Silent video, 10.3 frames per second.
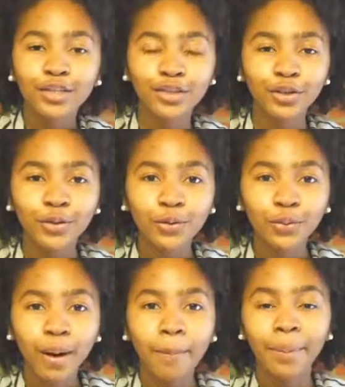
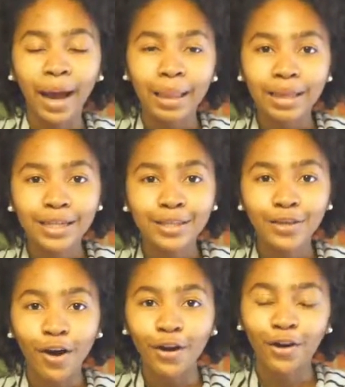to
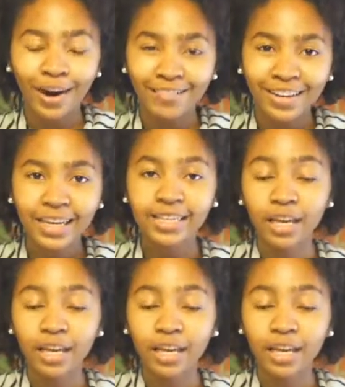balance our cravings